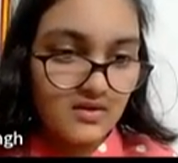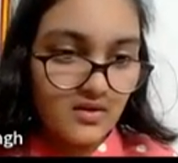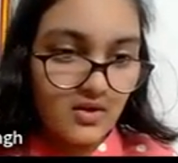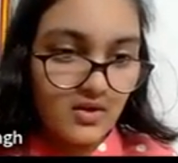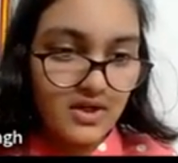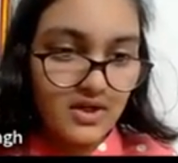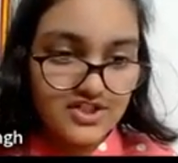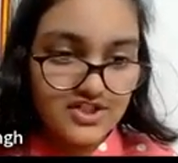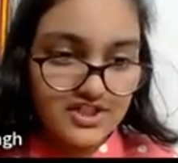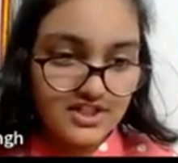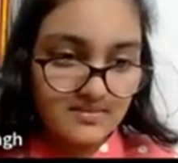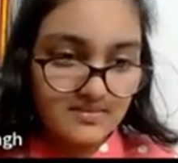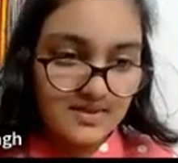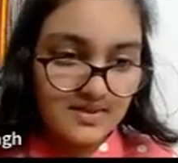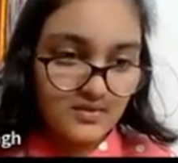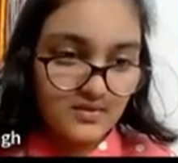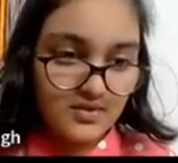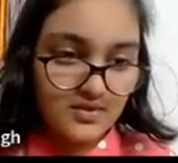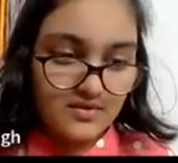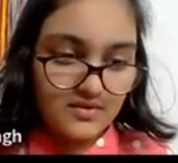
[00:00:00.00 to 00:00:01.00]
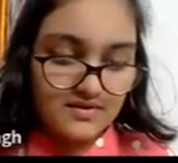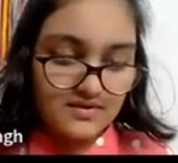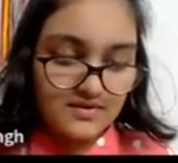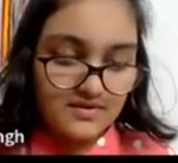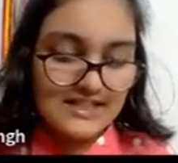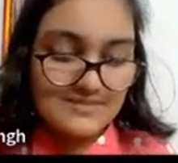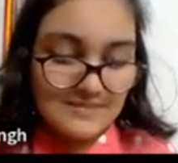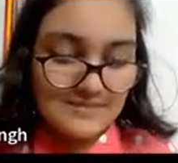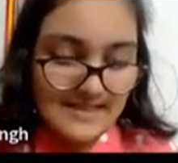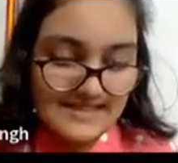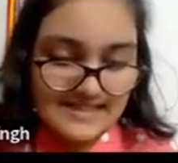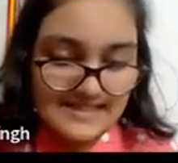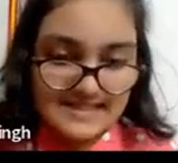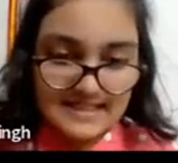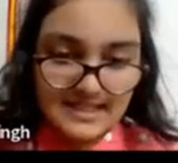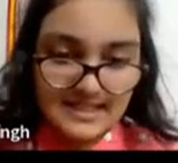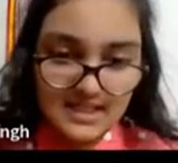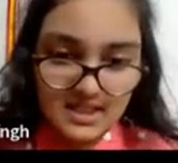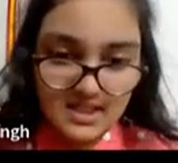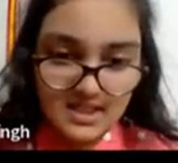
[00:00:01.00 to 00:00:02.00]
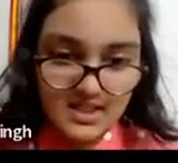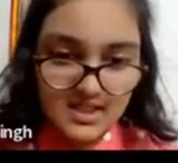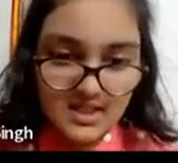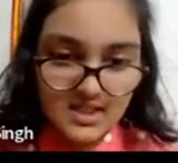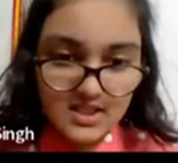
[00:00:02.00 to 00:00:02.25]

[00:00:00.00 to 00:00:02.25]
or HTML code with the spacing,